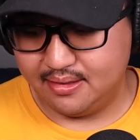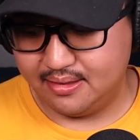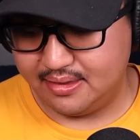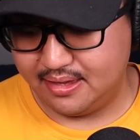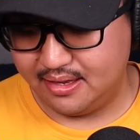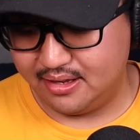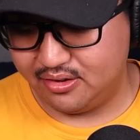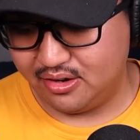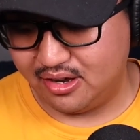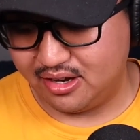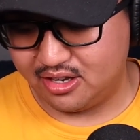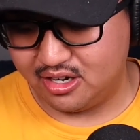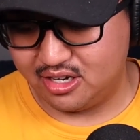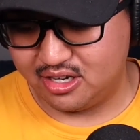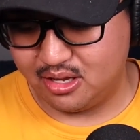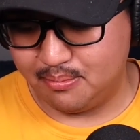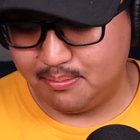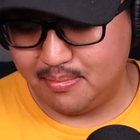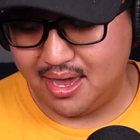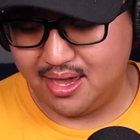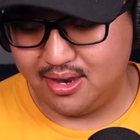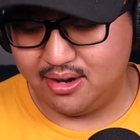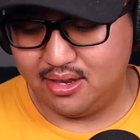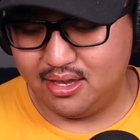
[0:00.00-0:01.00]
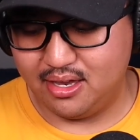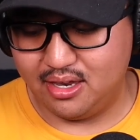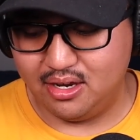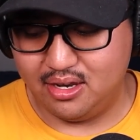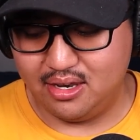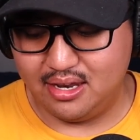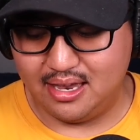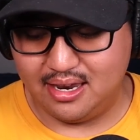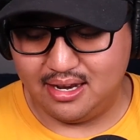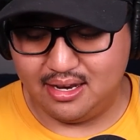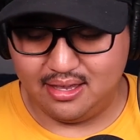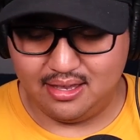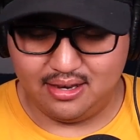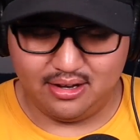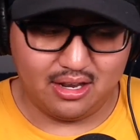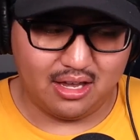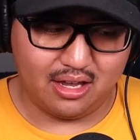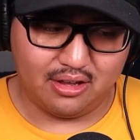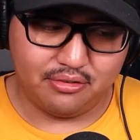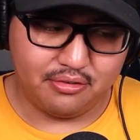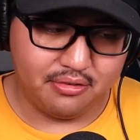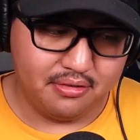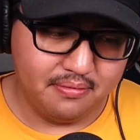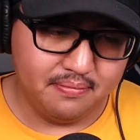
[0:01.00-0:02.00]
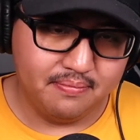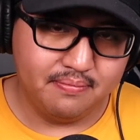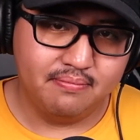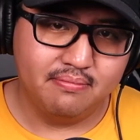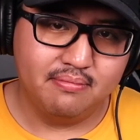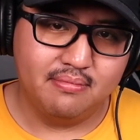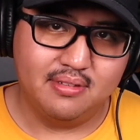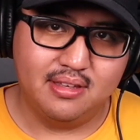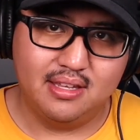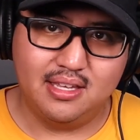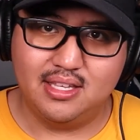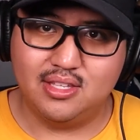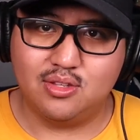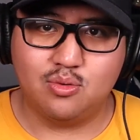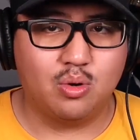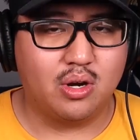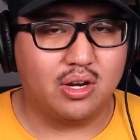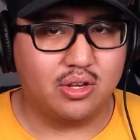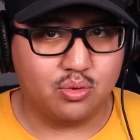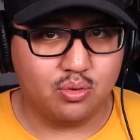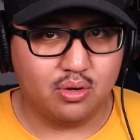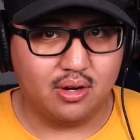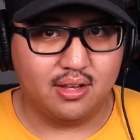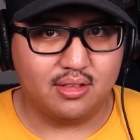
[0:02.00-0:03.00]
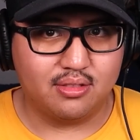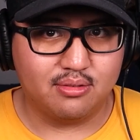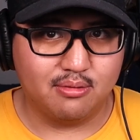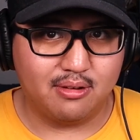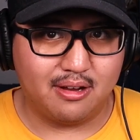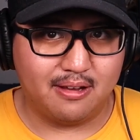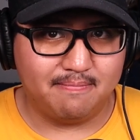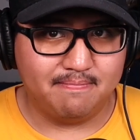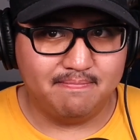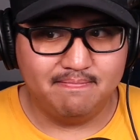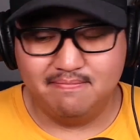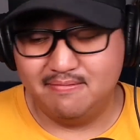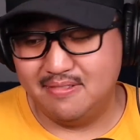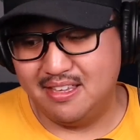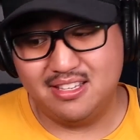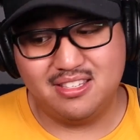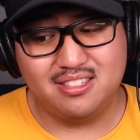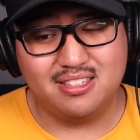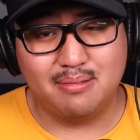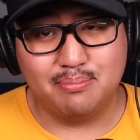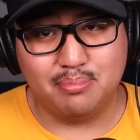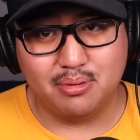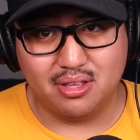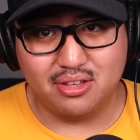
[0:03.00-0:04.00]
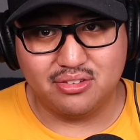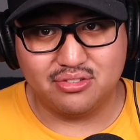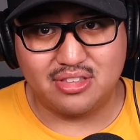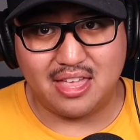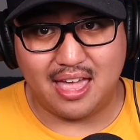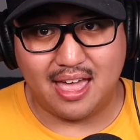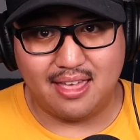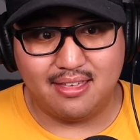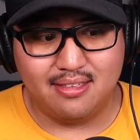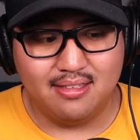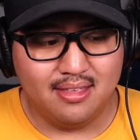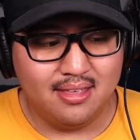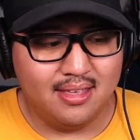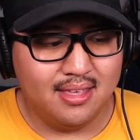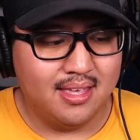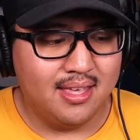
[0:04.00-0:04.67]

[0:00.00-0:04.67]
They're not going to command enough in 2023. It's simple as that.